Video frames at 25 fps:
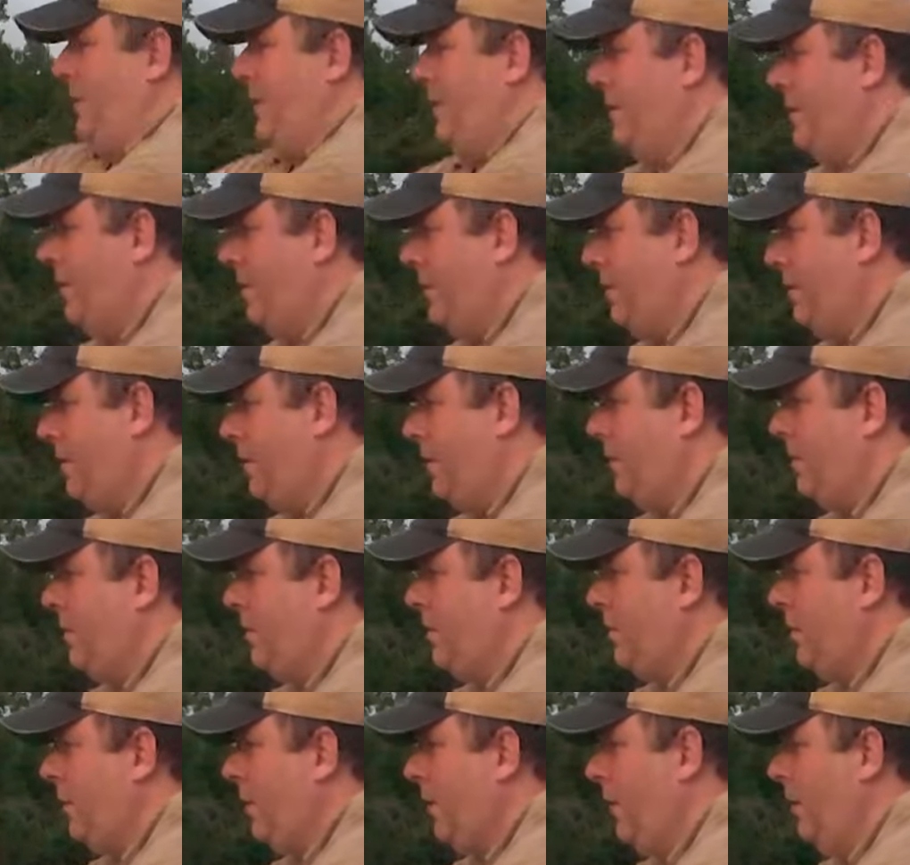
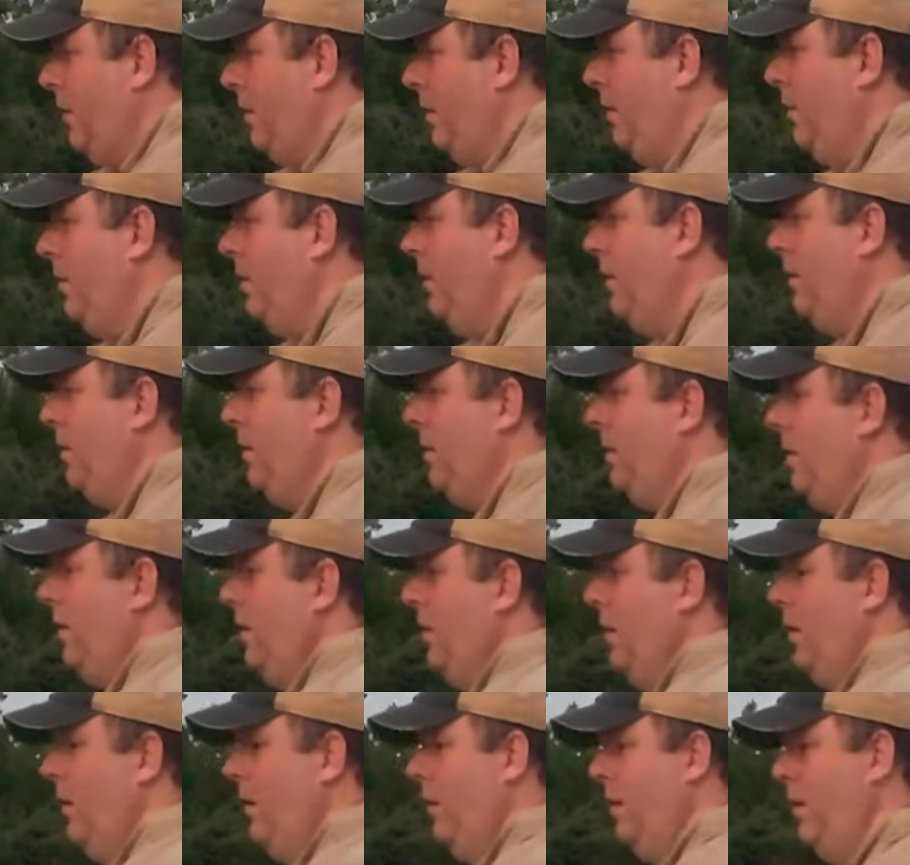
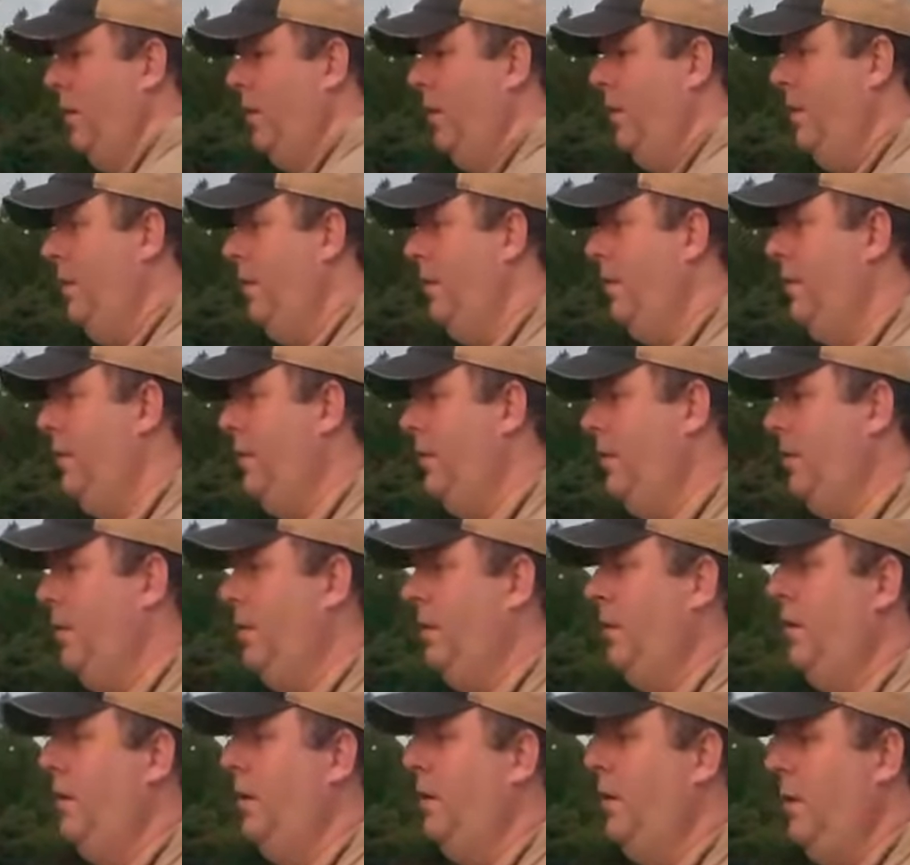
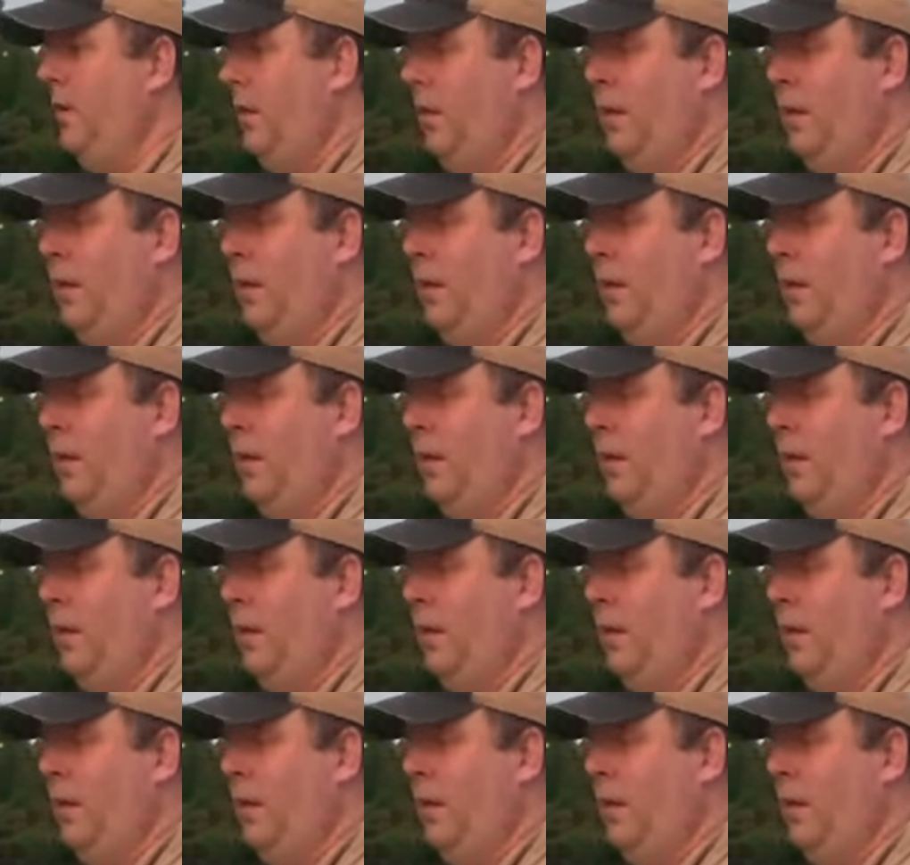Nothing is said.